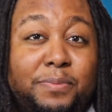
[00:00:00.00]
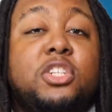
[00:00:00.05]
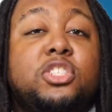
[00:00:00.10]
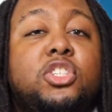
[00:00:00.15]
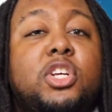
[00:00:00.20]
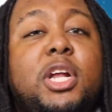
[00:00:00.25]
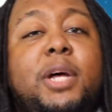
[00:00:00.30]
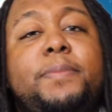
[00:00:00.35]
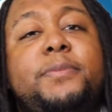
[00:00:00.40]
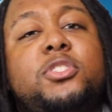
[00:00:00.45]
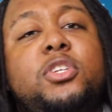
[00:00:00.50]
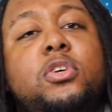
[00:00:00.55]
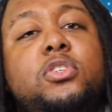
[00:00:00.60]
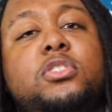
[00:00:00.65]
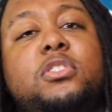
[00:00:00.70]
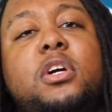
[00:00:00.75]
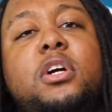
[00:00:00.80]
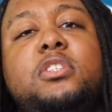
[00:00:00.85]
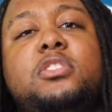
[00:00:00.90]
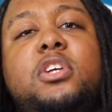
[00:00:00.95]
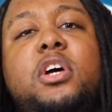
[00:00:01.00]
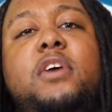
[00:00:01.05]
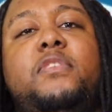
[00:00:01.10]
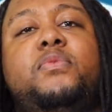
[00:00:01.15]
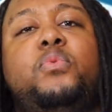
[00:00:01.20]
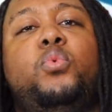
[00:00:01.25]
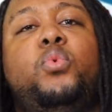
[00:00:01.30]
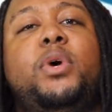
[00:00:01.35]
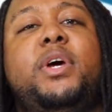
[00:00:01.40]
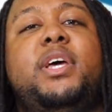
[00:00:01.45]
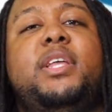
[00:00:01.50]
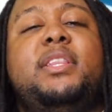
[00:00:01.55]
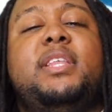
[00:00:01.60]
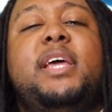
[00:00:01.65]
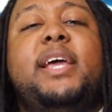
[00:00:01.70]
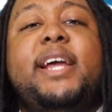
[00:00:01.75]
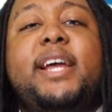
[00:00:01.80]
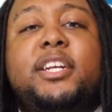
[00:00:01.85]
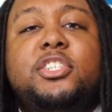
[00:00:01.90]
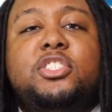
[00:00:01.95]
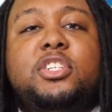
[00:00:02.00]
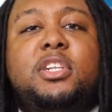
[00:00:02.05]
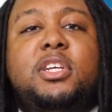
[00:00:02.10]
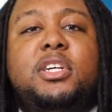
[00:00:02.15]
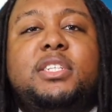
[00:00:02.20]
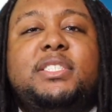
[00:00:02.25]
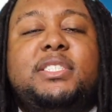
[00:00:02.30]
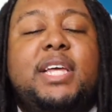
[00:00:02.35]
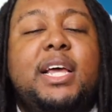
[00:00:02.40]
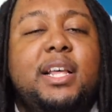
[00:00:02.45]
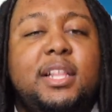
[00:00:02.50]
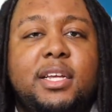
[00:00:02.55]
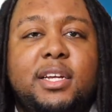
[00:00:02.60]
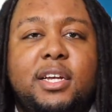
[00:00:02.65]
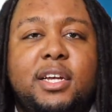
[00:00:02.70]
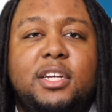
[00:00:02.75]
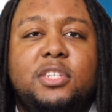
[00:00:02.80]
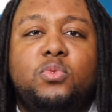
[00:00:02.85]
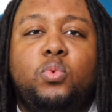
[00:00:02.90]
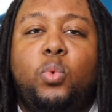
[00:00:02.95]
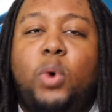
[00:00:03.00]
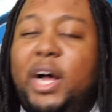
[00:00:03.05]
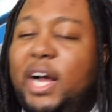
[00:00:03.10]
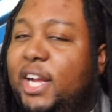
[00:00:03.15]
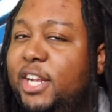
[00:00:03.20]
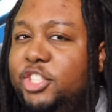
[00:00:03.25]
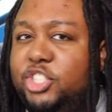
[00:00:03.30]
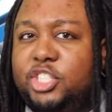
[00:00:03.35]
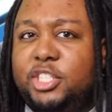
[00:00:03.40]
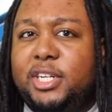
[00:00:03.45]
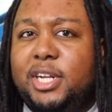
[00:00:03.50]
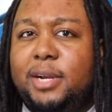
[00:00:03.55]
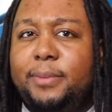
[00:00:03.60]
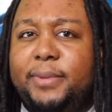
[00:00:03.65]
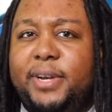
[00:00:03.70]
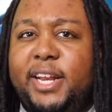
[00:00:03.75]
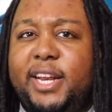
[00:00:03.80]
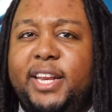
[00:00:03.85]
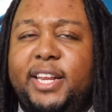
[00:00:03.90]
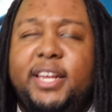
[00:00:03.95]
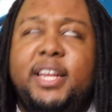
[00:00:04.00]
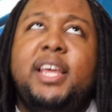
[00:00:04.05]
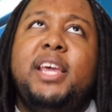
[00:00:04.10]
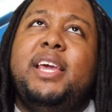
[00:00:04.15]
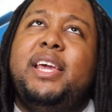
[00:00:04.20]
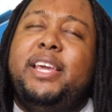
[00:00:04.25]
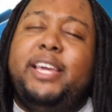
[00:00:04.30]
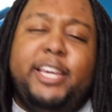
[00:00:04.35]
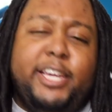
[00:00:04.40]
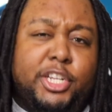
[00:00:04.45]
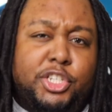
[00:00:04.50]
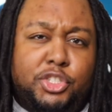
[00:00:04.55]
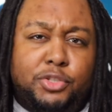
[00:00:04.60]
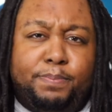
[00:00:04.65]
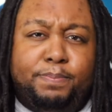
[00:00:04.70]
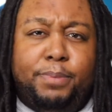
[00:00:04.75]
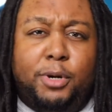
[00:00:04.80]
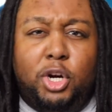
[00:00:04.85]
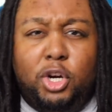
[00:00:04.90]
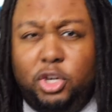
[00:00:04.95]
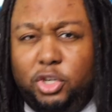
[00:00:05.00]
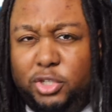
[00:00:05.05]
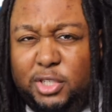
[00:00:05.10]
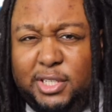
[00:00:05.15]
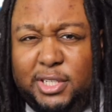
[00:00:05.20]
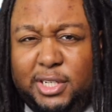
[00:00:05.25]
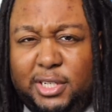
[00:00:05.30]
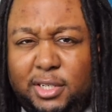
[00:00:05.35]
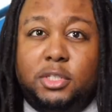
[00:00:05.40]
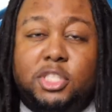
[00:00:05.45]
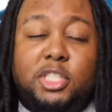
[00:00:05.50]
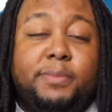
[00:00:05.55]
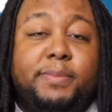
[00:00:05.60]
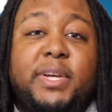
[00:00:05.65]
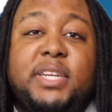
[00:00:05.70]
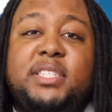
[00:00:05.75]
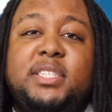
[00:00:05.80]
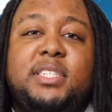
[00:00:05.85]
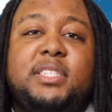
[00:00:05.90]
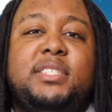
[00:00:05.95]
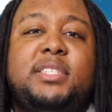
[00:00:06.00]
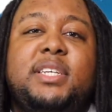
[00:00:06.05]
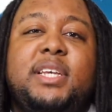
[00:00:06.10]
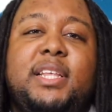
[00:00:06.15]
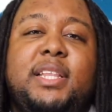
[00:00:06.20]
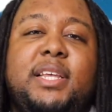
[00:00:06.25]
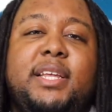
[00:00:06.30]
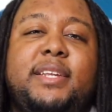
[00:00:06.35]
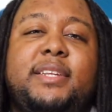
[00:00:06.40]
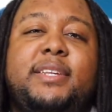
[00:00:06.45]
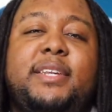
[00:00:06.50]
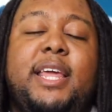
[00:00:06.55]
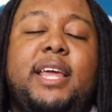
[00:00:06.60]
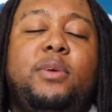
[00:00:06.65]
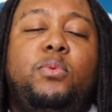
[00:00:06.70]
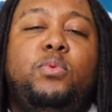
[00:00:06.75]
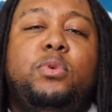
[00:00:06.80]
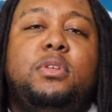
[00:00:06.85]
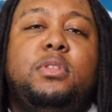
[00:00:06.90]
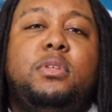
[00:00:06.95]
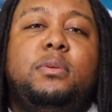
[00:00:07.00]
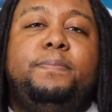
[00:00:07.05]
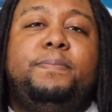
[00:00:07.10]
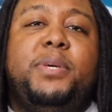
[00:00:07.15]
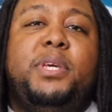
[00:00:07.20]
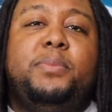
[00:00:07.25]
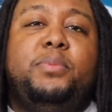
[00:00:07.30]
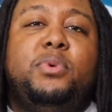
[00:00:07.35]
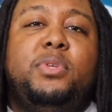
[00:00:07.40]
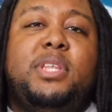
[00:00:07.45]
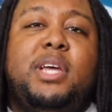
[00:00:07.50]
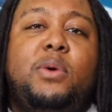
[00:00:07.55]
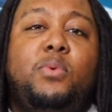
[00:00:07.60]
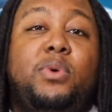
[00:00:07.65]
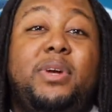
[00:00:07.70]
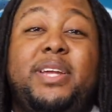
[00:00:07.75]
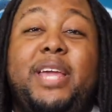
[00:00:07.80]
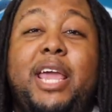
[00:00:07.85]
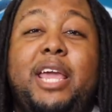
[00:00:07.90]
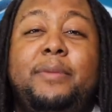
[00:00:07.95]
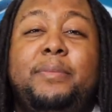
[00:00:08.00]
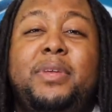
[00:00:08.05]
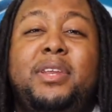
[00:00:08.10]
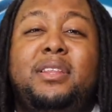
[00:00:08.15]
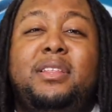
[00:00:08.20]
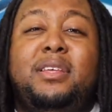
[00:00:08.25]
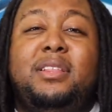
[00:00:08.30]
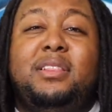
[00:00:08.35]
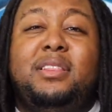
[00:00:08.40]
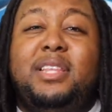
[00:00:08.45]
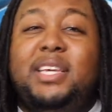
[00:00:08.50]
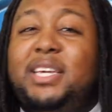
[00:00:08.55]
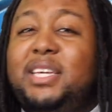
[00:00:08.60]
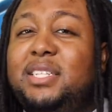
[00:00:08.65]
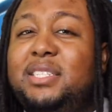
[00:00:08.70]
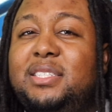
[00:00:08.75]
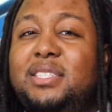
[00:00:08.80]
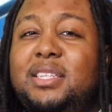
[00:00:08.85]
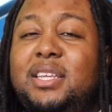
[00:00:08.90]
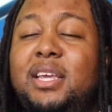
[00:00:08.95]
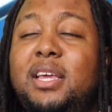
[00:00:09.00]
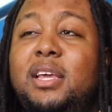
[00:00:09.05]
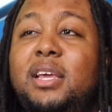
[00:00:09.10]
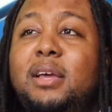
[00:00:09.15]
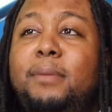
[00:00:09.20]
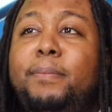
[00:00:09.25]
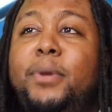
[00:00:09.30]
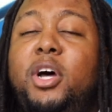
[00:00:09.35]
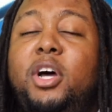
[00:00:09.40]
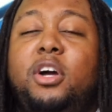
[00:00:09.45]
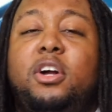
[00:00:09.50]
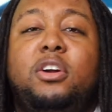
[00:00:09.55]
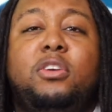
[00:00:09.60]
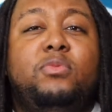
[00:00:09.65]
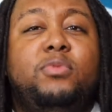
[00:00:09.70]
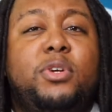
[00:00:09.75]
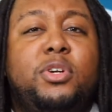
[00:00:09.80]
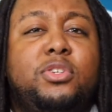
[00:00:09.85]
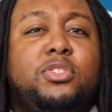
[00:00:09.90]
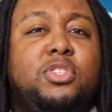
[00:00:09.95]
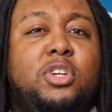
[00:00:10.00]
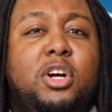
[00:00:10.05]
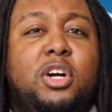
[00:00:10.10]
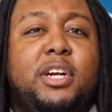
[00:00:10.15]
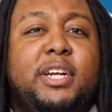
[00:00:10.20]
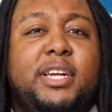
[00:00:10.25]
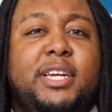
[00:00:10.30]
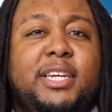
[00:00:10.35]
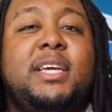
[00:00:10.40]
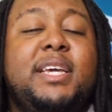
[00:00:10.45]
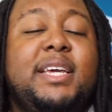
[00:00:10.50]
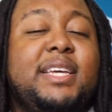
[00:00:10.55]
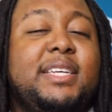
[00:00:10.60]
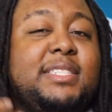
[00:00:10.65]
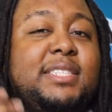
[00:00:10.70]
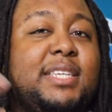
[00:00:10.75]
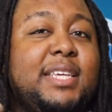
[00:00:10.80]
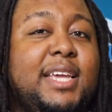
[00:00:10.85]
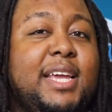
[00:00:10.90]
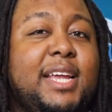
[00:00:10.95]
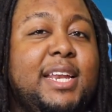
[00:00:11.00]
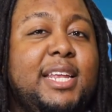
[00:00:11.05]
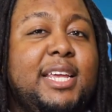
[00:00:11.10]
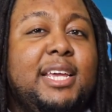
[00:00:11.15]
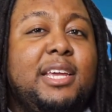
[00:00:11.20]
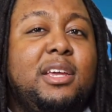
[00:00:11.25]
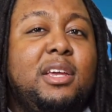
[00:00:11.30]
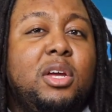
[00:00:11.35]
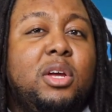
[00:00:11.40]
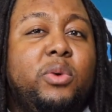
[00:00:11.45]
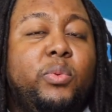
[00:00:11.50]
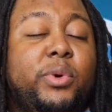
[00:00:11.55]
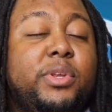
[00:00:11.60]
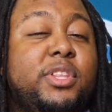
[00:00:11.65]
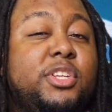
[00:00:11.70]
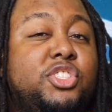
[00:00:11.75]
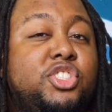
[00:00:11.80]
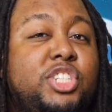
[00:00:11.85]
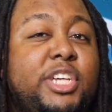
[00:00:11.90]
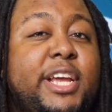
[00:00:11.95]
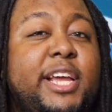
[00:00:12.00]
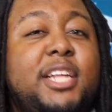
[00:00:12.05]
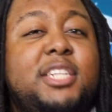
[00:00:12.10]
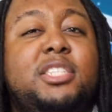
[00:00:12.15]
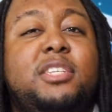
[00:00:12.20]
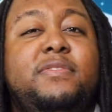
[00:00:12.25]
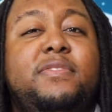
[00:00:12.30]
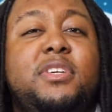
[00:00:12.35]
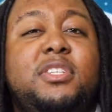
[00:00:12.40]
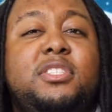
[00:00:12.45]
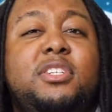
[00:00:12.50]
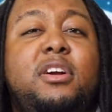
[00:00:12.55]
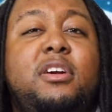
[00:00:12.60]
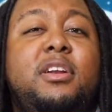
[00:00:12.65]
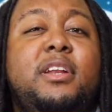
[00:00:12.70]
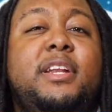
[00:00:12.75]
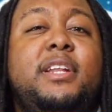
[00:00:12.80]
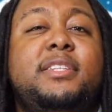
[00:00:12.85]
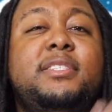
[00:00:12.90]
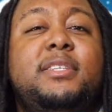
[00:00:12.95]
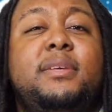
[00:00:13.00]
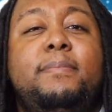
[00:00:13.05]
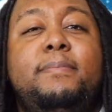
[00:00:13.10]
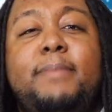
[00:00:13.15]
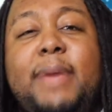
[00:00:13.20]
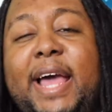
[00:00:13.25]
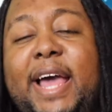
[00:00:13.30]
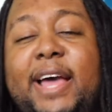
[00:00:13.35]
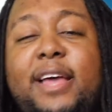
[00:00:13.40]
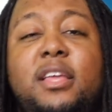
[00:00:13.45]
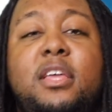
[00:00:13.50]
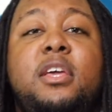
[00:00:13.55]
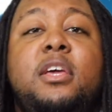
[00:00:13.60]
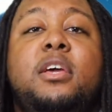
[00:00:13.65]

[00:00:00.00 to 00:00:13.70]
So the episode starts off with Angela telling us why she nominated each person. She basically said that they were the people that were gaming the least, but her real target is Kenny, with a chance of it turning into Matt.